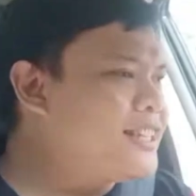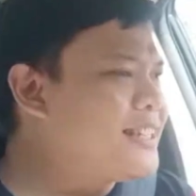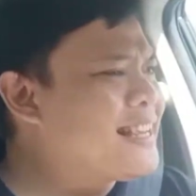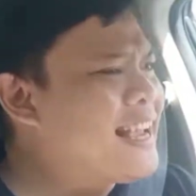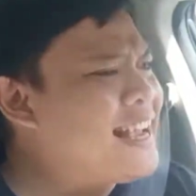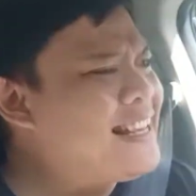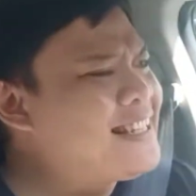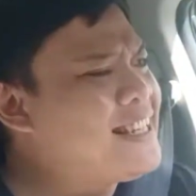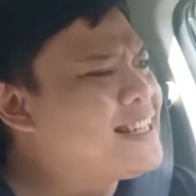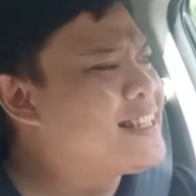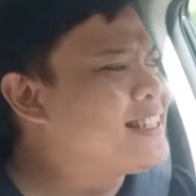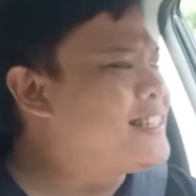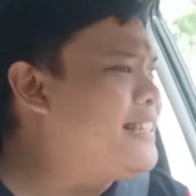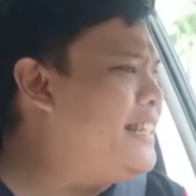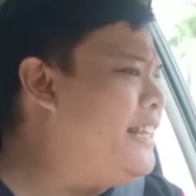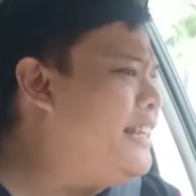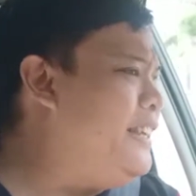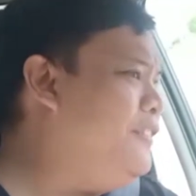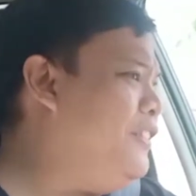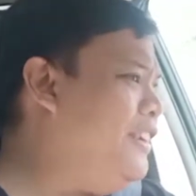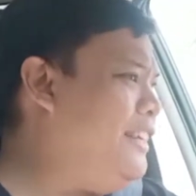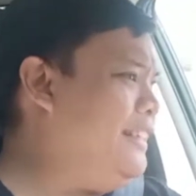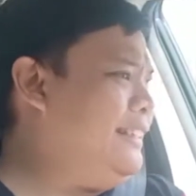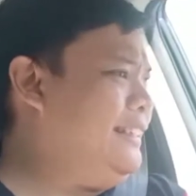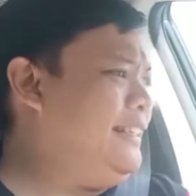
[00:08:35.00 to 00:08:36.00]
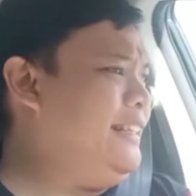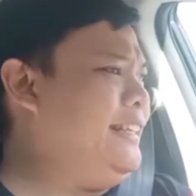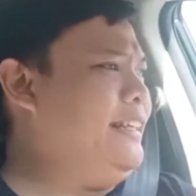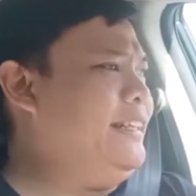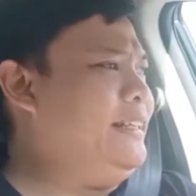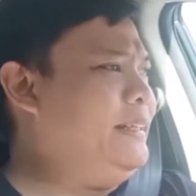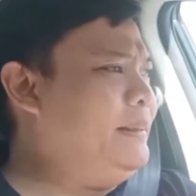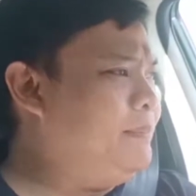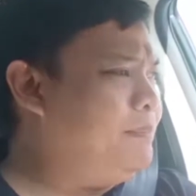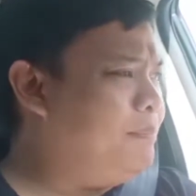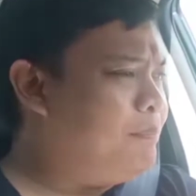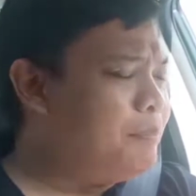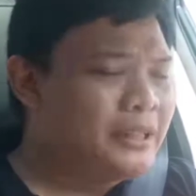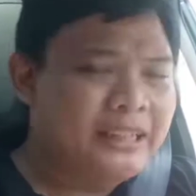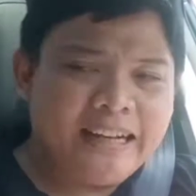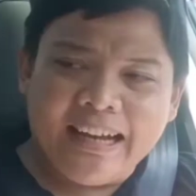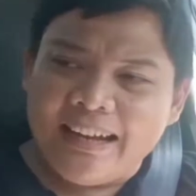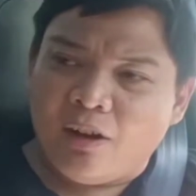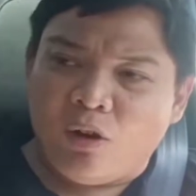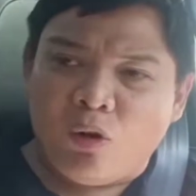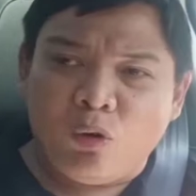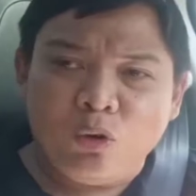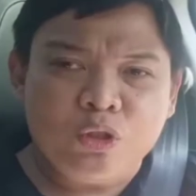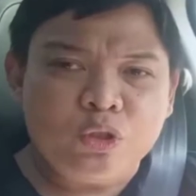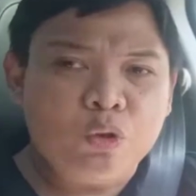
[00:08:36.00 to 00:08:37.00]
has a CVT, but I
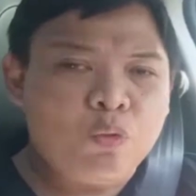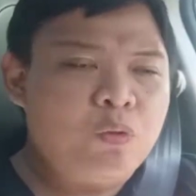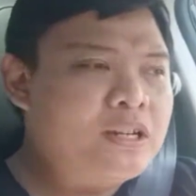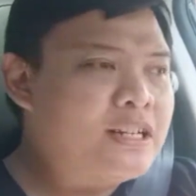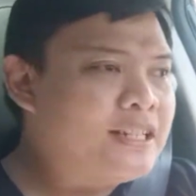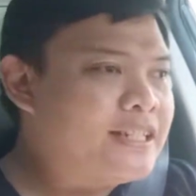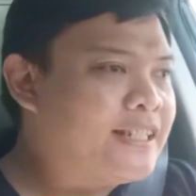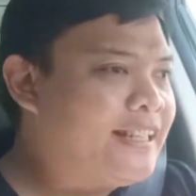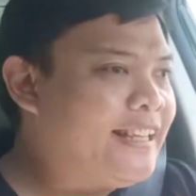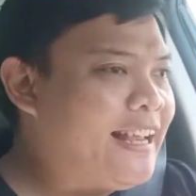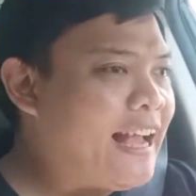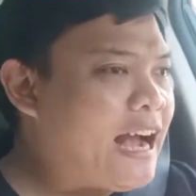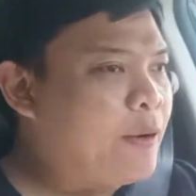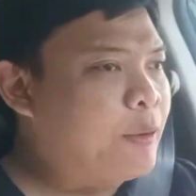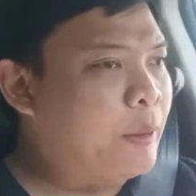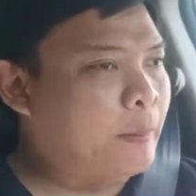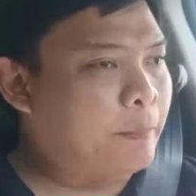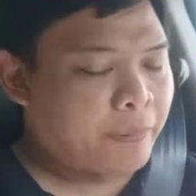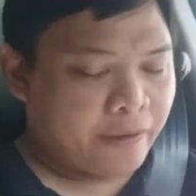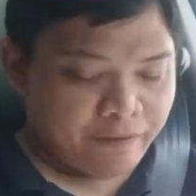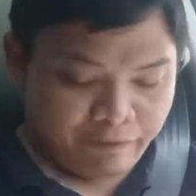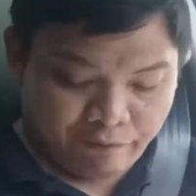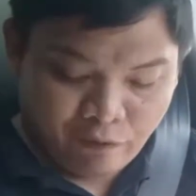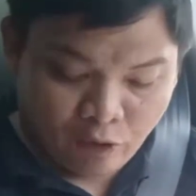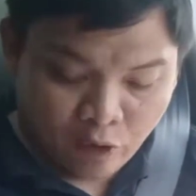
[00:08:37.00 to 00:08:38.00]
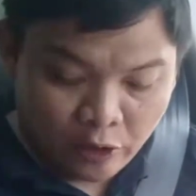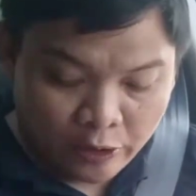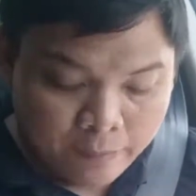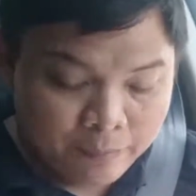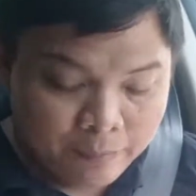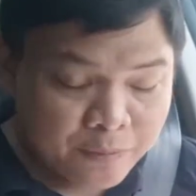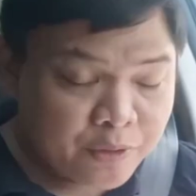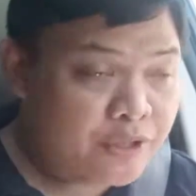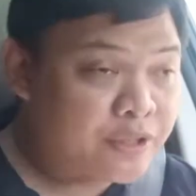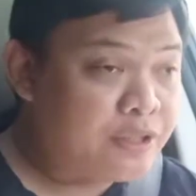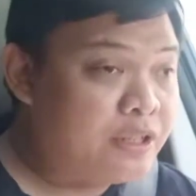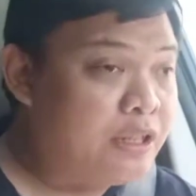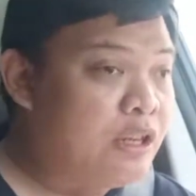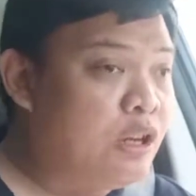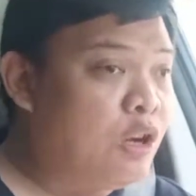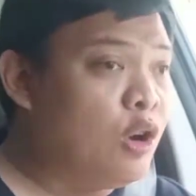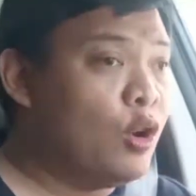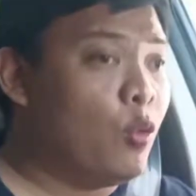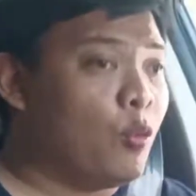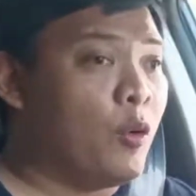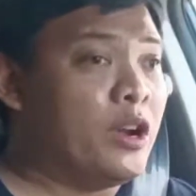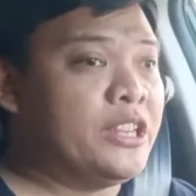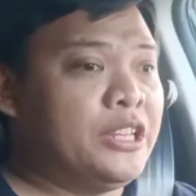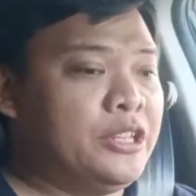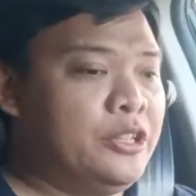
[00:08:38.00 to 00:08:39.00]
also want to see how it performs
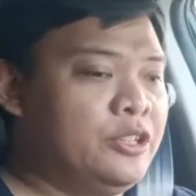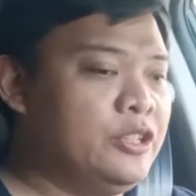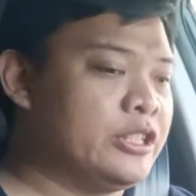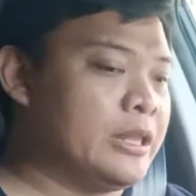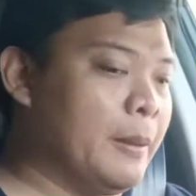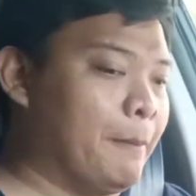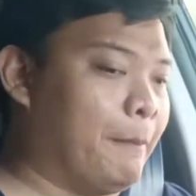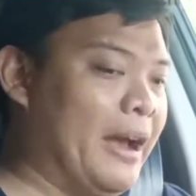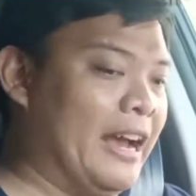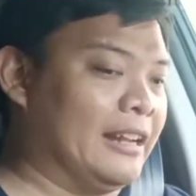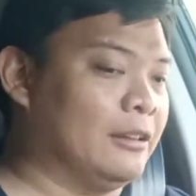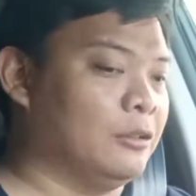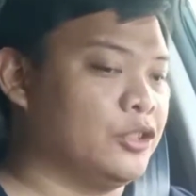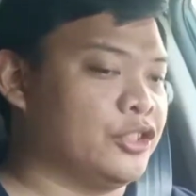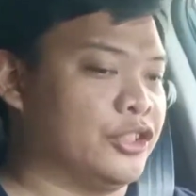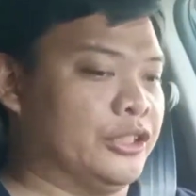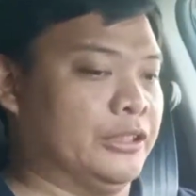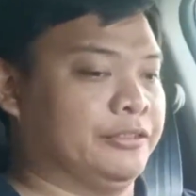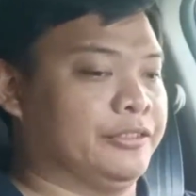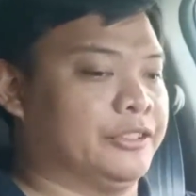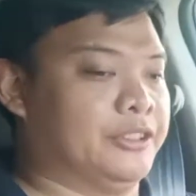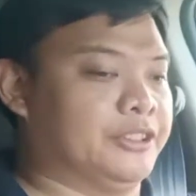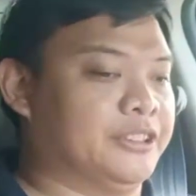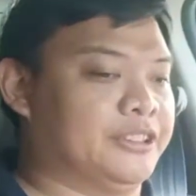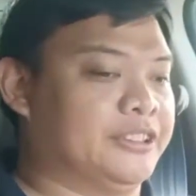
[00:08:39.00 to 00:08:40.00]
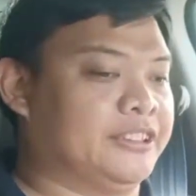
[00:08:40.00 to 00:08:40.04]
when you use the paddle shifter.